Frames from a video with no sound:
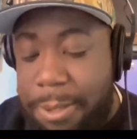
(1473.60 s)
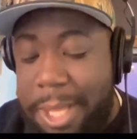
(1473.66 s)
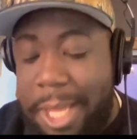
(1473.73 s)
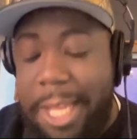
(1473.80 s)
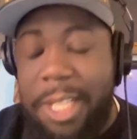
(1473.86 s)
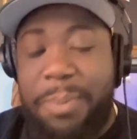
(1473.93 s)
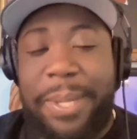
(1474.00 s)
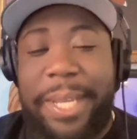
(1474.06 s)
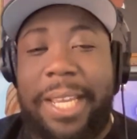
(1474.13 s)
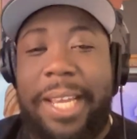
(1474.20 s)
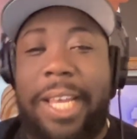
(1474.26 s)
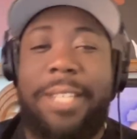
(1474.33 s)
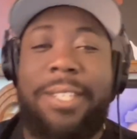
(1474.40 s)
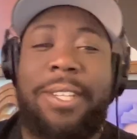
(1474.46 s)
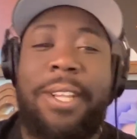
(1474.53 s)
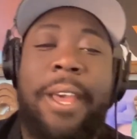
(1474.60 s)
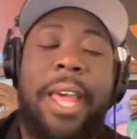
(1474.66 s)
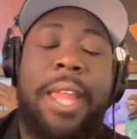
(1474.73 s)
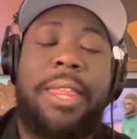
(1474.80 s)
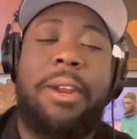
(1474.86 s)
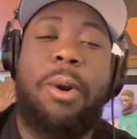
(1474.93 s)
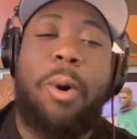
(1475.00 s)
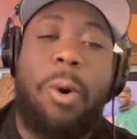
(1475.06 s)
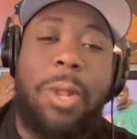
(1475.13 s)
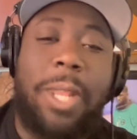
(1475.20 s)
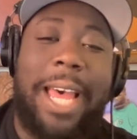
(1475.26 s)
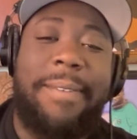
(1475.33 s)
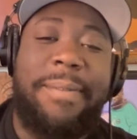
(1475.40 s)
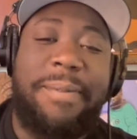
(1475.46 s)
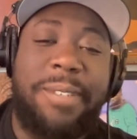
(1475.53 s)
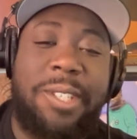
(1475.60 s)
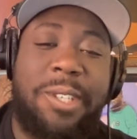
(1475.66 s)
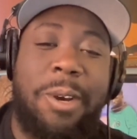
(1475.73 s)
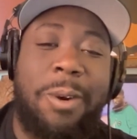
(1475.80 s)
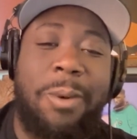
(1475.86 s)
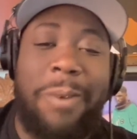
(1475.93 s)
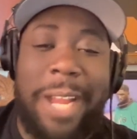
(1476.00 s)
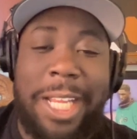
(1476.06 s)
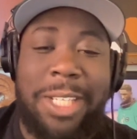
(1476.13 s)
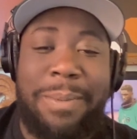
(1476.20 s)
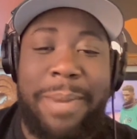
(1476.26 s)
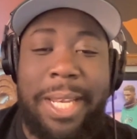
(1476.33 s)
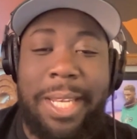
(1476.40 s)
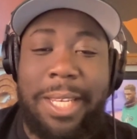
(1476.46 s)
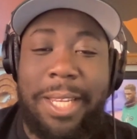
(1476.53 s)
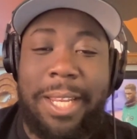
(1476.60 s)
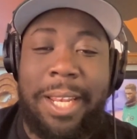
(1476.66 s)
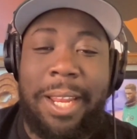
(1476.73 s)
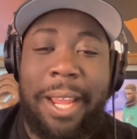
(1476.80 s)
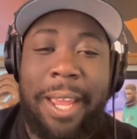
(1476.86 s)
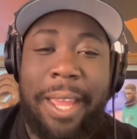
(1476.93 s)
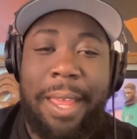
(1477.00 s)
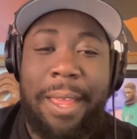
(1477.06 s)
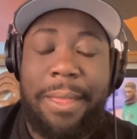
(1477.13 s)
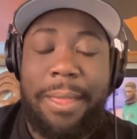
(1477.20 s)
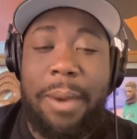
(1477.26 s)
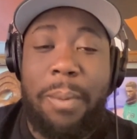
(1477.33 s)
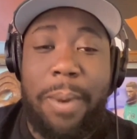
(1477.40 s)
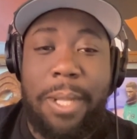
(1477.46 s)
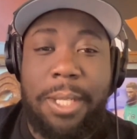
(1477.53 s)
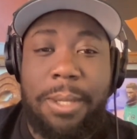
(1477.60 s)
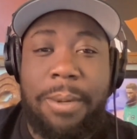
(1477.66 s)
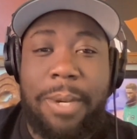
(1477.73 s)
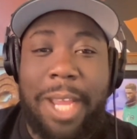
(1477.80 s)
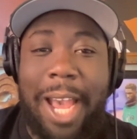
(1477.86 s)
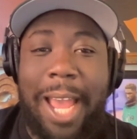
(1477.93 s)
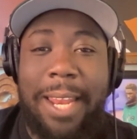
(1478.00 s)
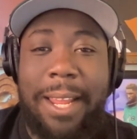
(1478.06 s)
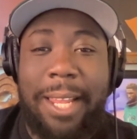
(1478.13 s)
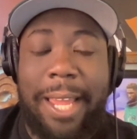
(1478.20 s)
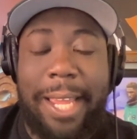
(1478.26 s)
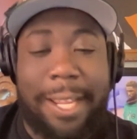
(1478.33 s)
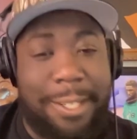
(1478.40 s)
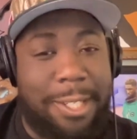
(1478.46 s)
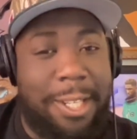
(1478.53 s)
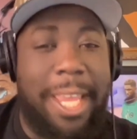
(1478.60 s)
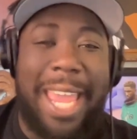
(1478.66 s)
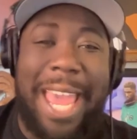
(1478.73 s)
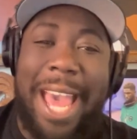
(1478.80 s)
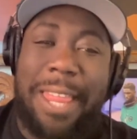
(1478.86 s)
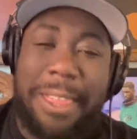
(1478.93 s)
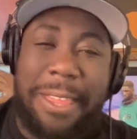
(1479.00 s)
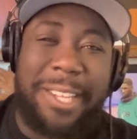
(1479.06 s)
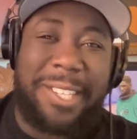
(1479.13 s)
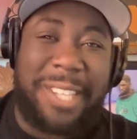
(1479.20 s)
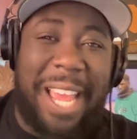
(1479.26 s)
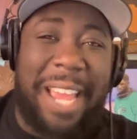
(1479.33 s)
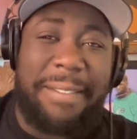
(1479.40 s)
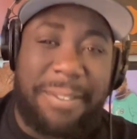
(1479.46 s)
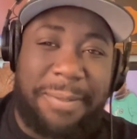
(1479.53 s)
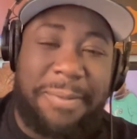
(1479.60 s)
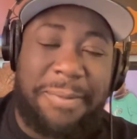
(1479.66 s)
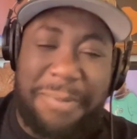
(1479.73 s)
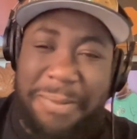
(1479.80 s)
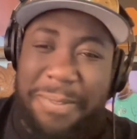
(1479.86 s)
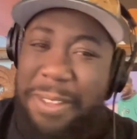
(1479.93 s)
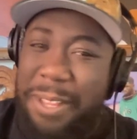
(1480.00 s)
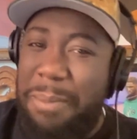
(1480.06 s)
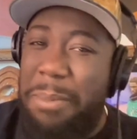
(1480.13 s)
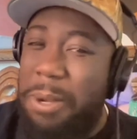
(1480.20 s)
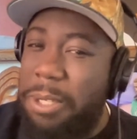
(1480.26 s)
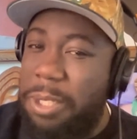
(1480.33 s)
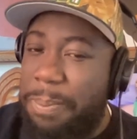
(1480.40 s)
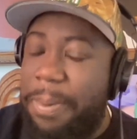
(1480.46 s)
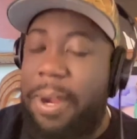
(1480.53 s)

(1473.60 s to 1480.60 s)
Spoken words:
you think it's because their whole life was so regimented that when you kind of like, because like athletes' lives, for the most